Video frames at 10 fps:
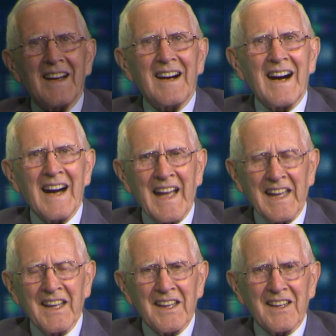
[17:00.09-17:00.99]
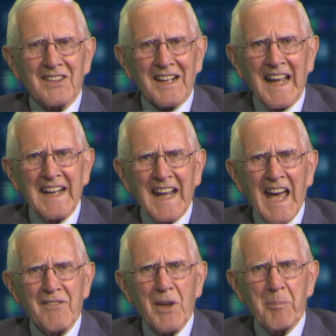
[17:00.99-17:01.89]
Hi, glad to
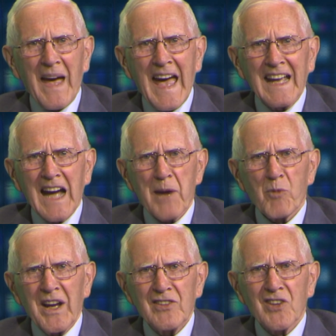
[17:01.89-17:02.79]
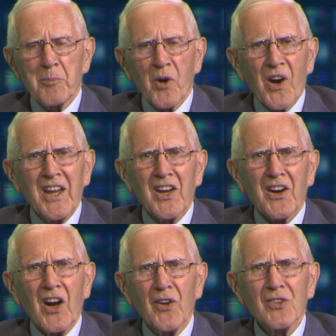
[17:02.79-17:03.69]
have you back. I'm Ray Scabori,
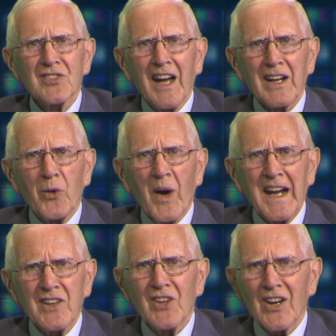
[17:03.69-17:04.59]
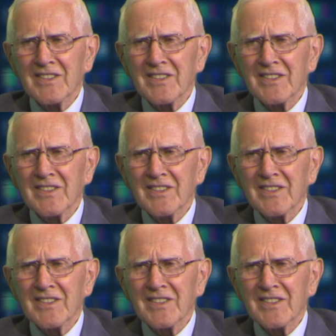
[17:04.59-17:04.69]
your host on KiwaniTalk